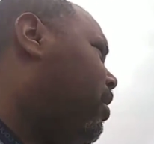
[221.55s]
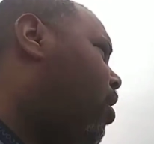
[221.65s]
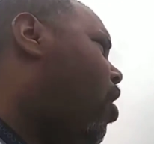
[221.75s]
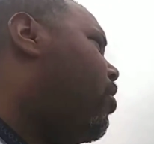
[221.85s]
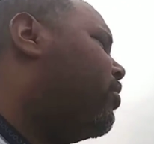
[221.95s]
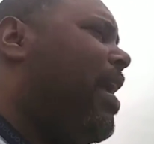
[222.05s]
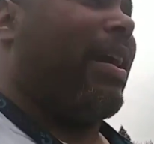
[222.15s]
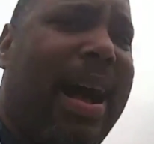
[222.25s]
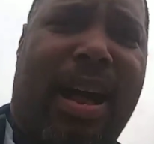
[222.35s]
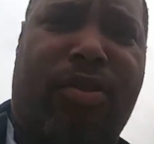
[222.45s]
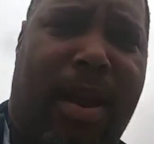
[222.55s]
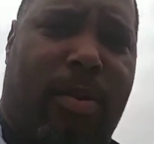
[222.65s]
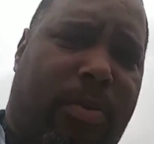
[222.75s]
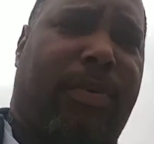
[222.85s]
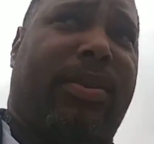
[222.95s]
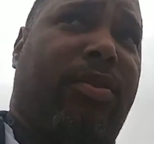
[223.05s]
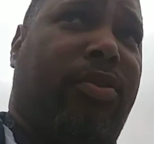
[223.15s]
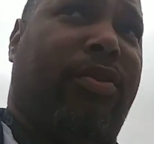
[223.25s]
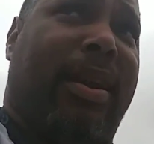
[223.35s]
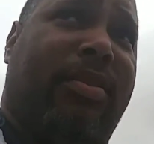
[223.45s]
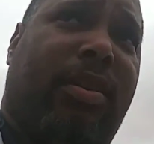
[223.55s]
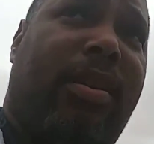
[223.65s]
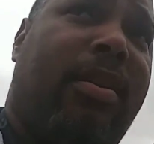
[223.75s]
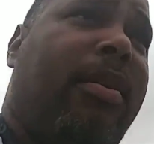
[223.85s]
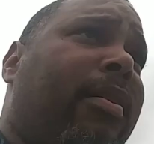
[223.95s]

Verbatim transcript: lost that contract with regional transit.